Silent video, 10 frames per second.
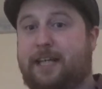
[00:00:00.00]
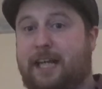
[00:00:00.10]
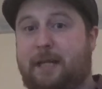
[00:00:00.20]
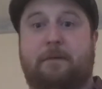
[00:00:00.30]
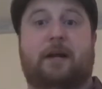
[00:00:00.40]

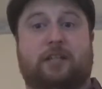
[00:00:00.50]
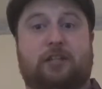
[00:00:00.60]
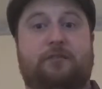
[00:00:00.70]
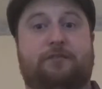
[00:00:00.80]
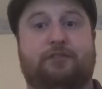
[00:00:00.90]
He buggers
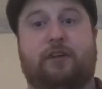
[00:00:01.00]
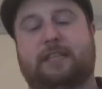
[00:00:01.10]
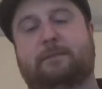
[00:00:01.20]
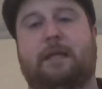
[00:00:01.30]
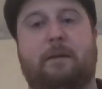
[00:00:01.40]
off,
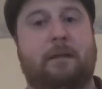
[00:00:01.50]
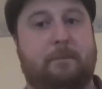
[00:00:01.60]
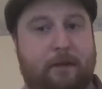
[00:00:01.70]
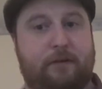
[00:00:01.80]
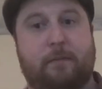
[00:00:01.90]
tries to become an
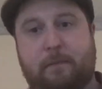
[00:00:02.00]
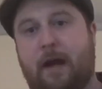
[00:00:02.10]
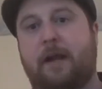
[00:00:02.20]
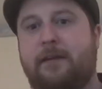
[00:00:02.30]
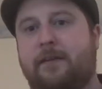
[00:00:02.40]
Imperial
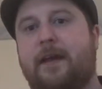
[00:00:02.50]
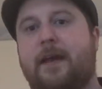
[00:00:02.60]
pilot,